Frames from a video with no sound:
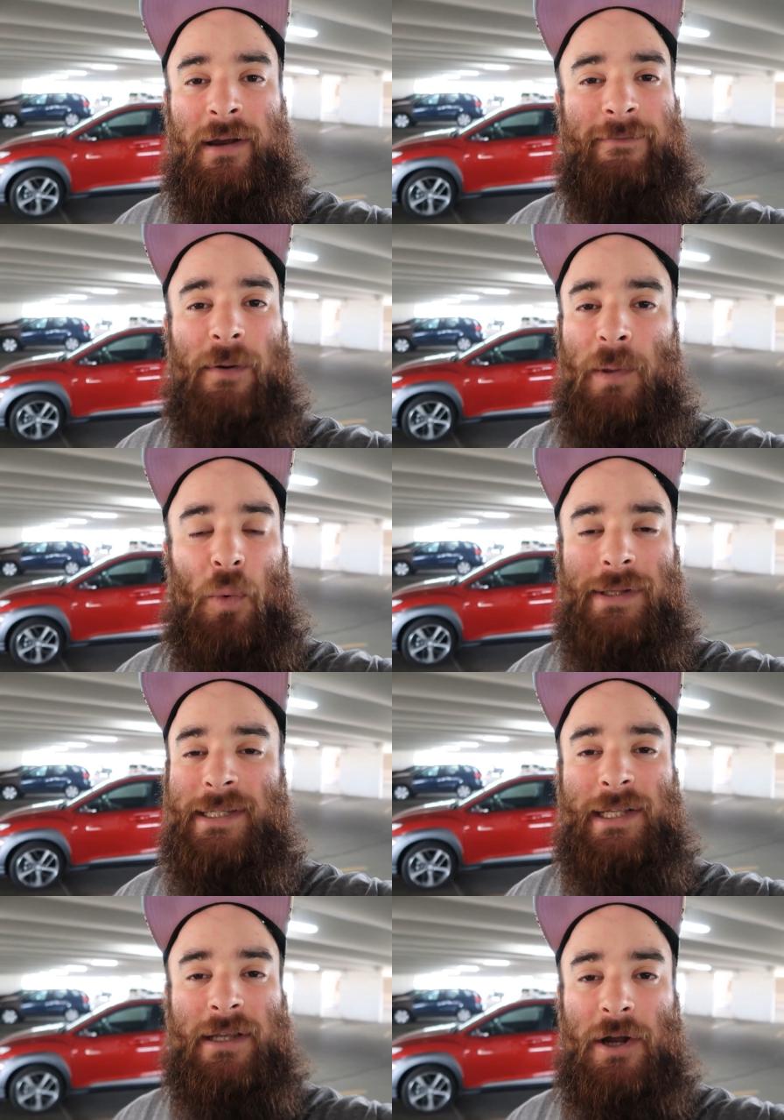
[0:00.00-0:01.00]
from the one
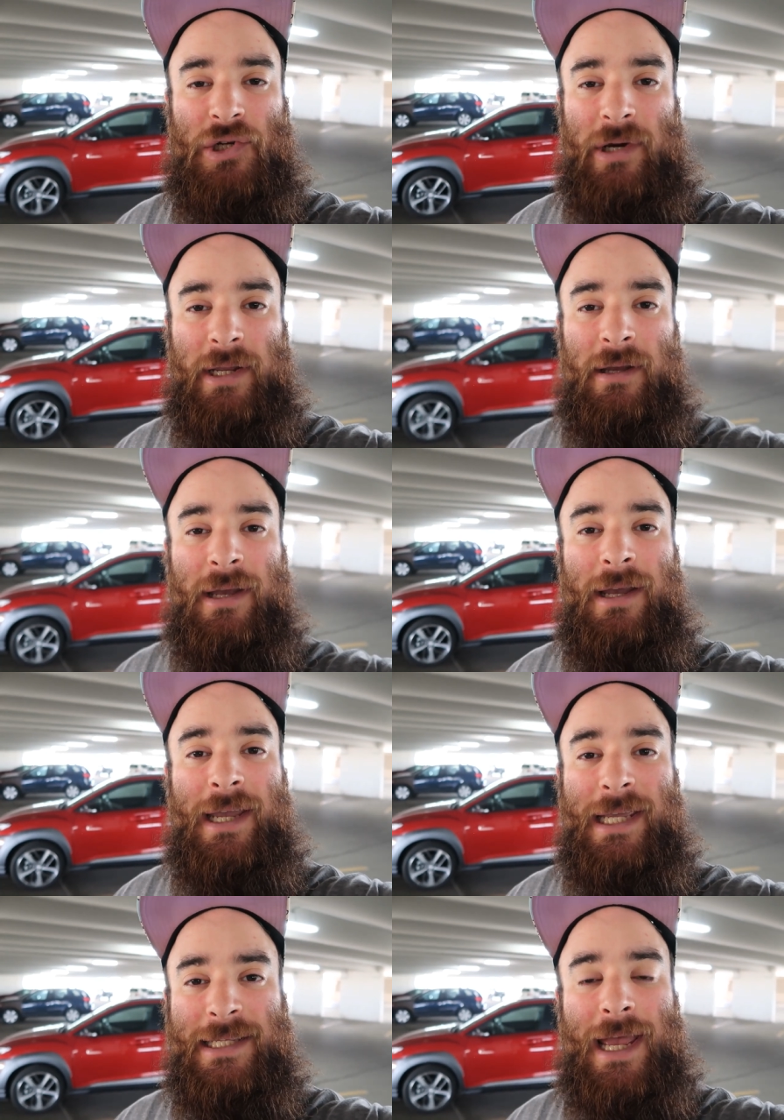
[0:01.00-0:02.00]
seat country.
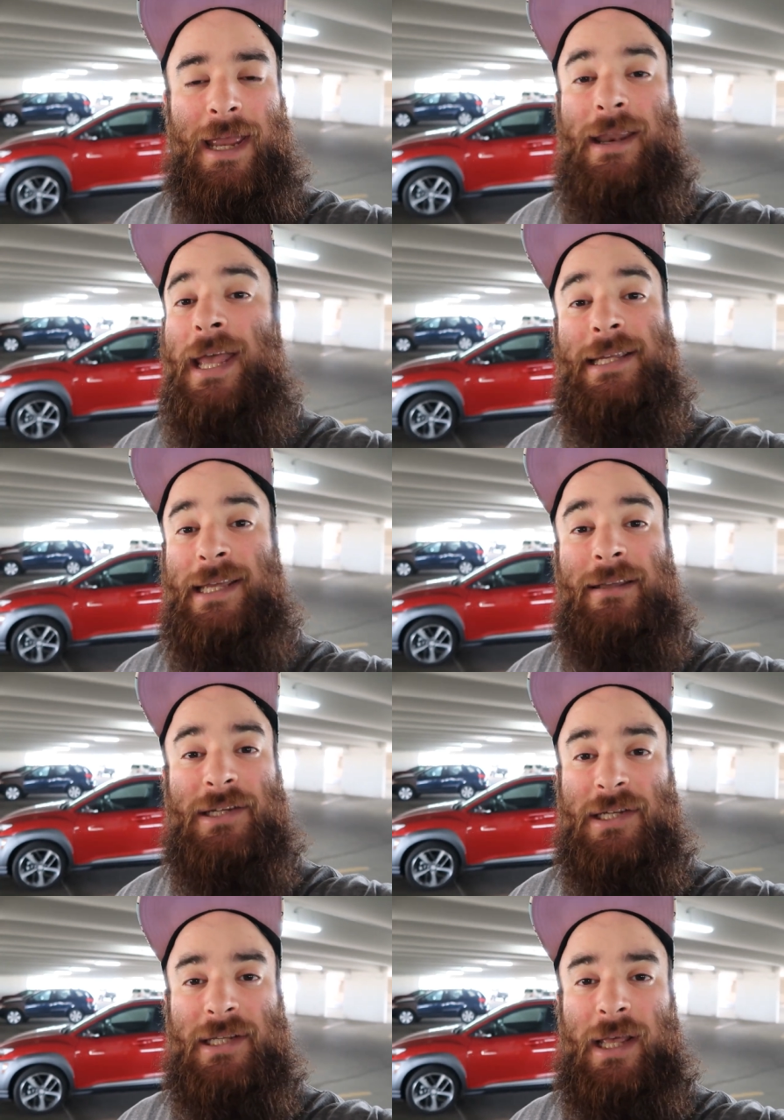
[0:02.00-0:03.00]
He said his
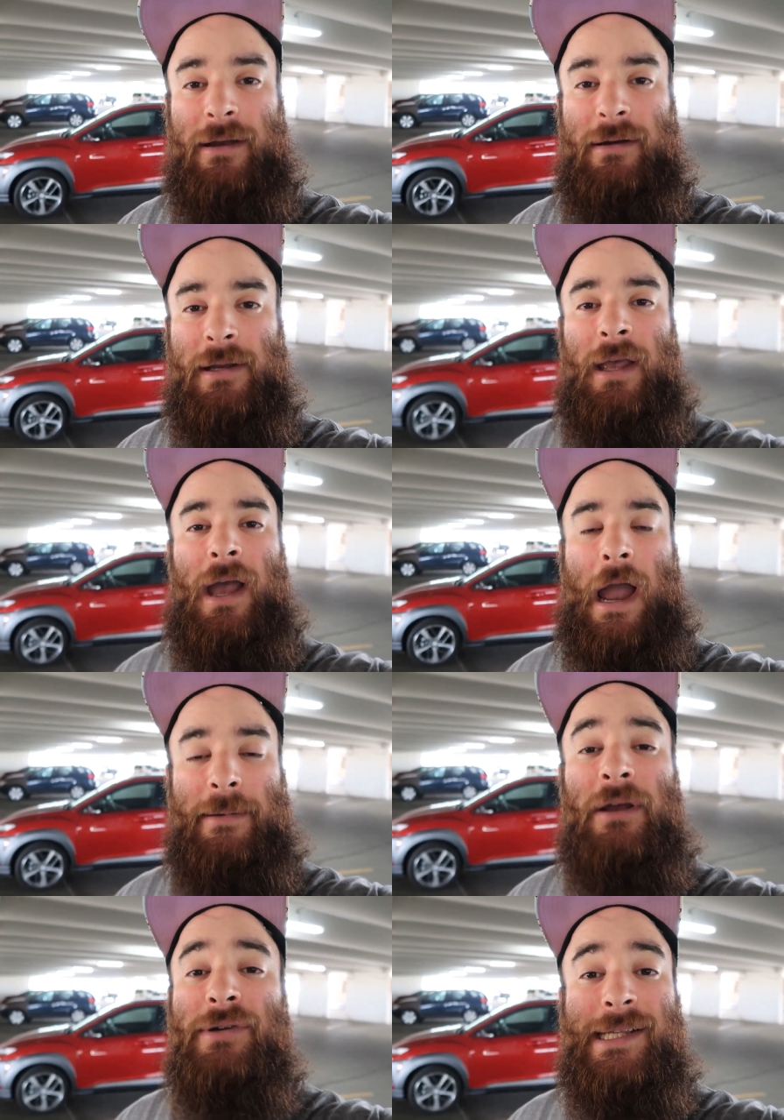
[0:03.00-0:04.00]
English isn't that good. I
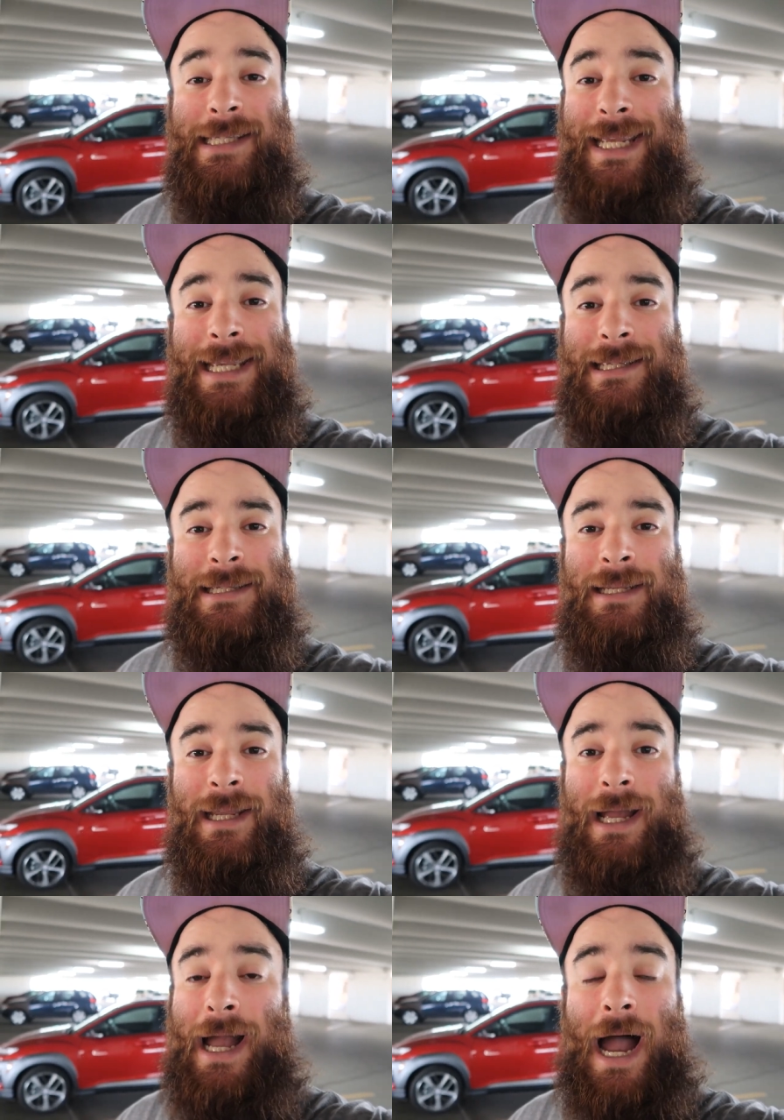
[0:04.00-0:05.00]
mean, it was a diss.
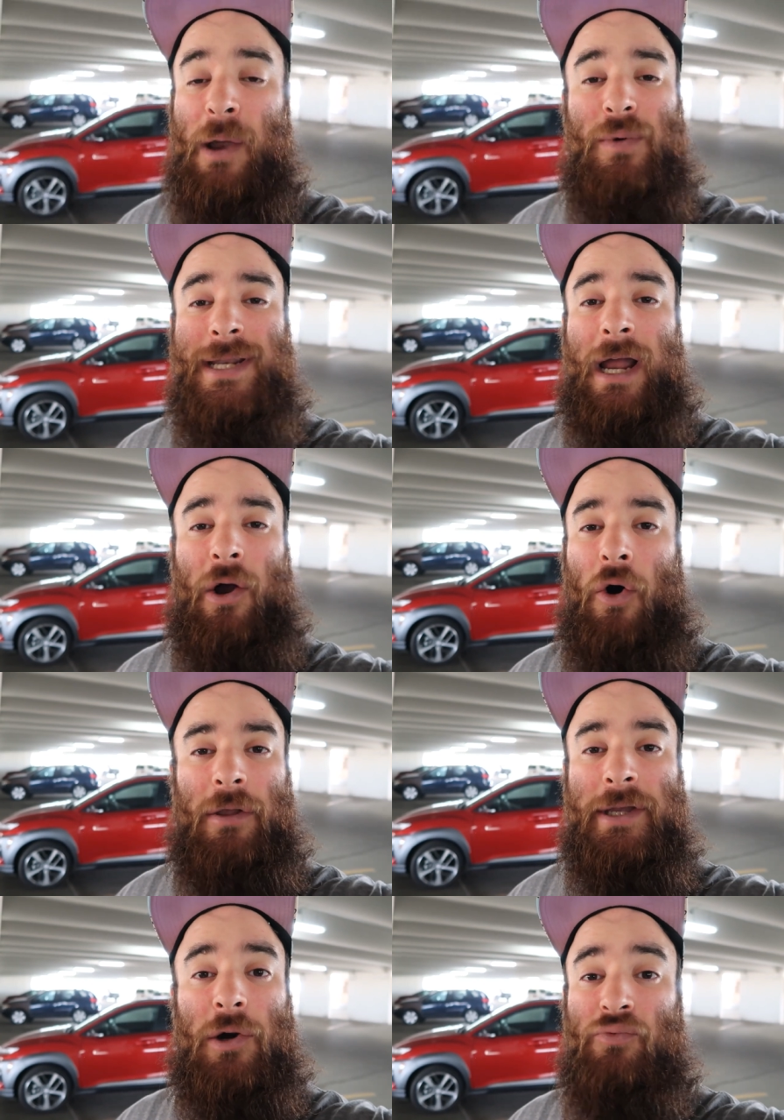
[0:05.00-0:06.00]
I would not
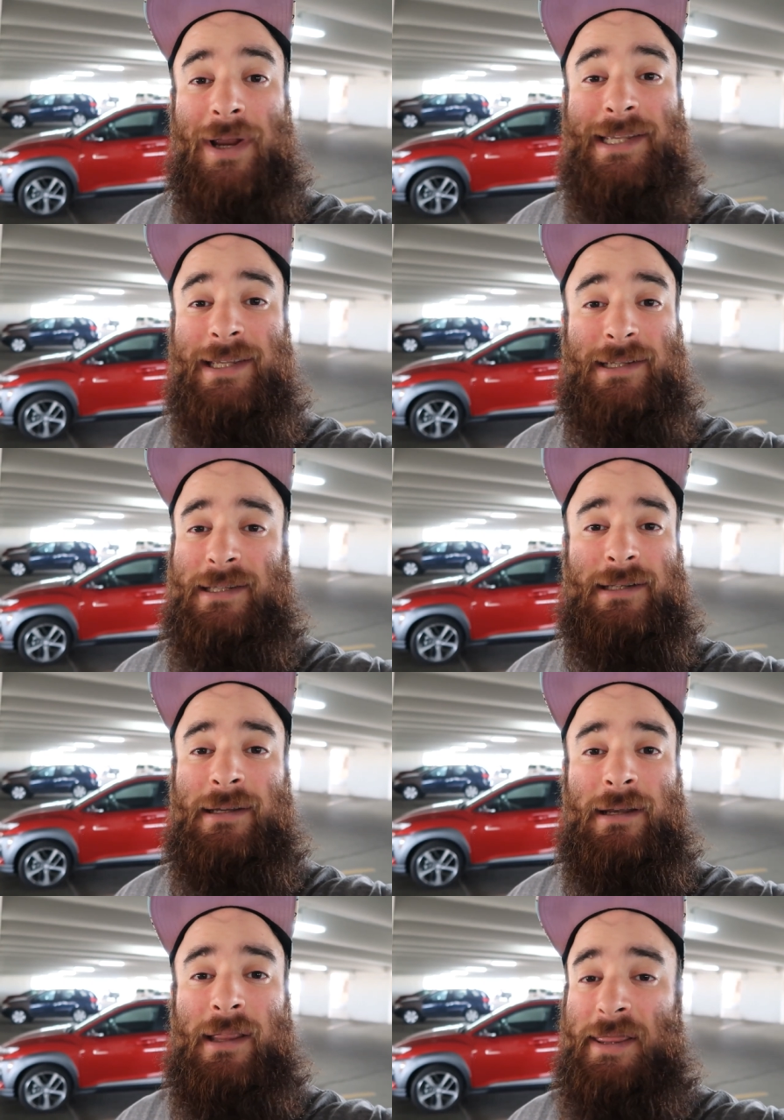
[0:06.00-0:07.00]
call it a racist
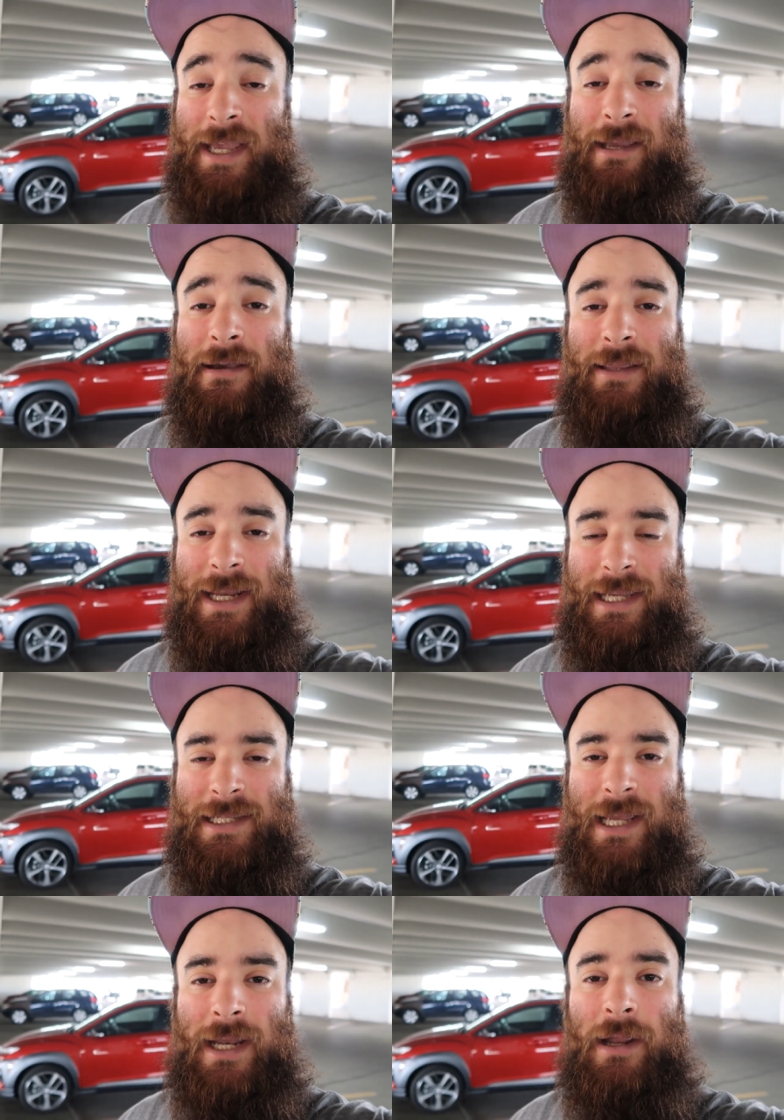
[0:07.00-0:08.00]
thing that he
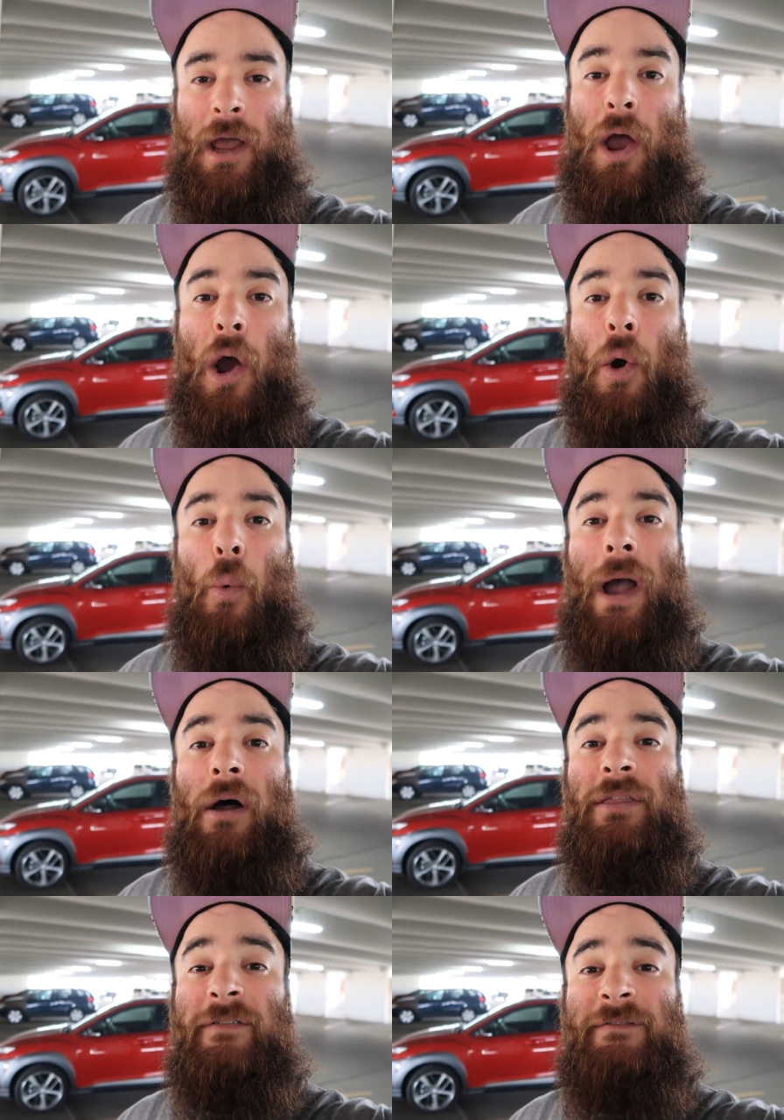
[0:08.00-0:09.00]
said.
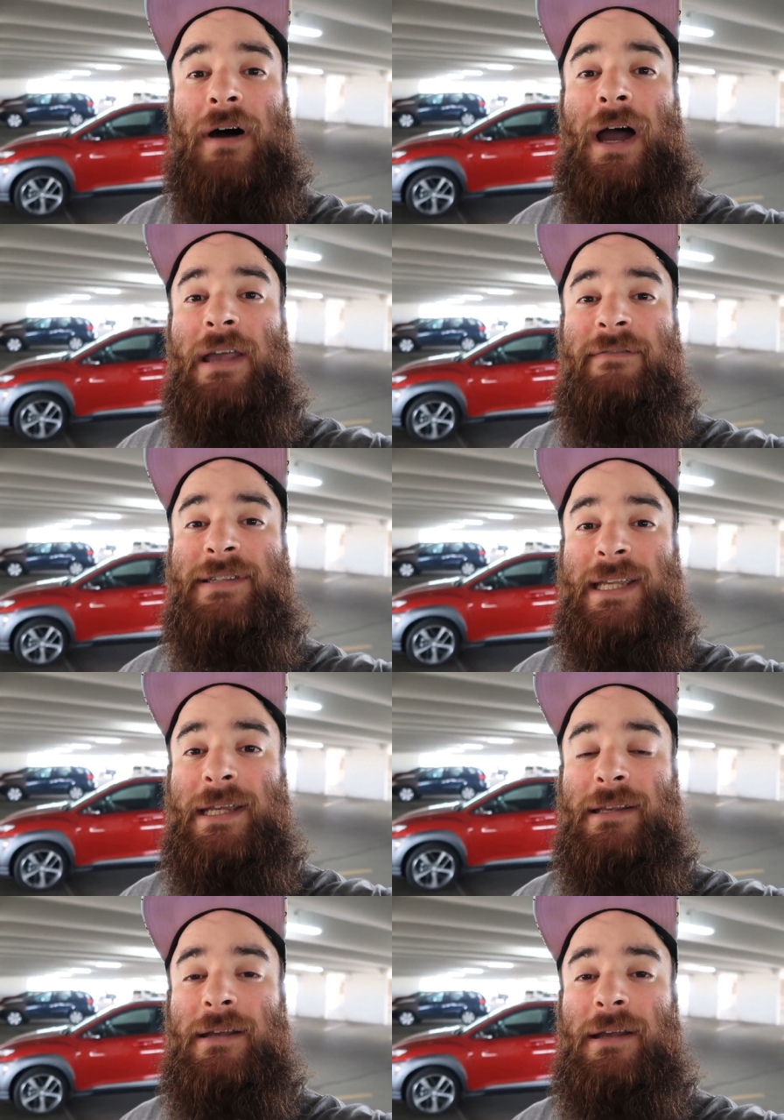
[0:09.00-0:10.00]
Well, the five
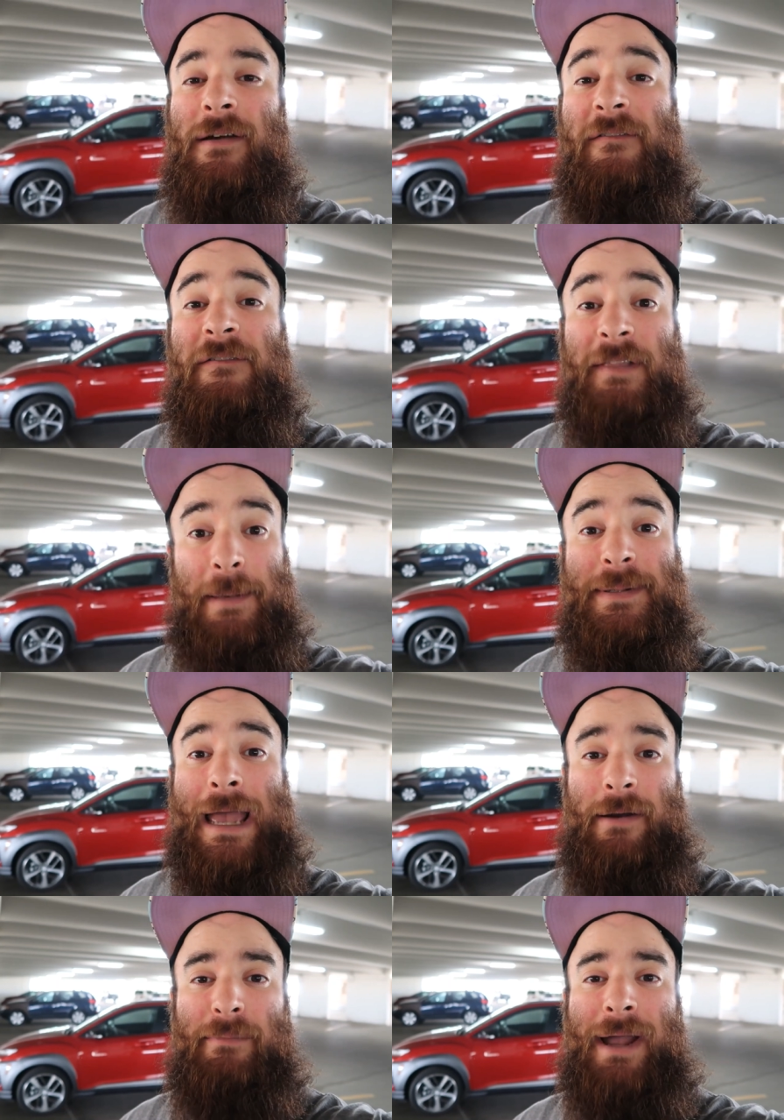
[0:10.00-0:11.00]
seat flips
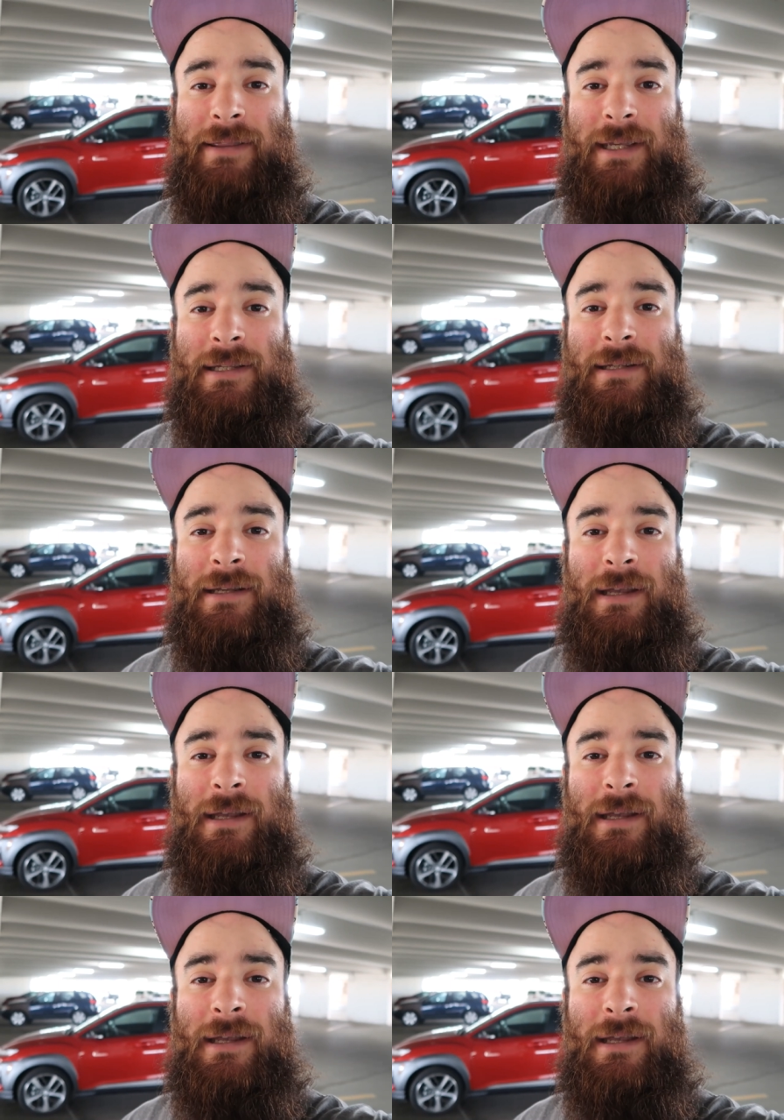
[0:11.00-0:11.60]
out about this.